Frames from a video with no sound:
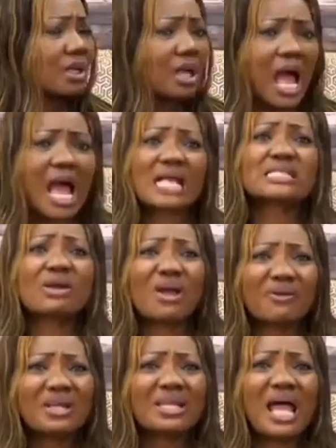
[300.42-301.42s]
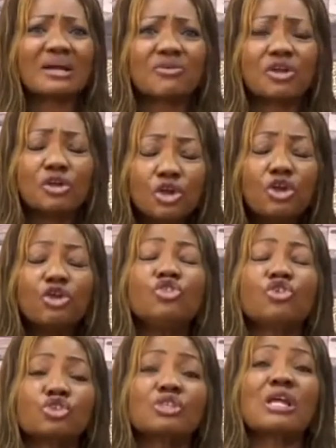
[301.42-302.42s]
I said, Reverend Agri,
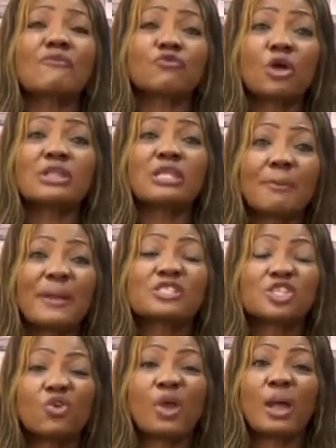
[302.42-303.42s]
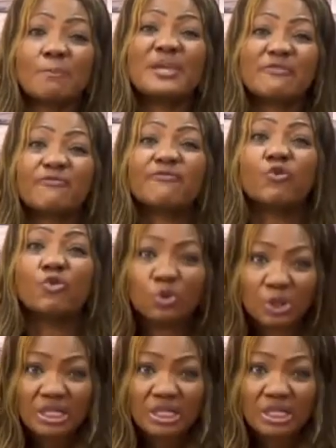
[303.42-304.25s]
you should have told the person you're a big fool.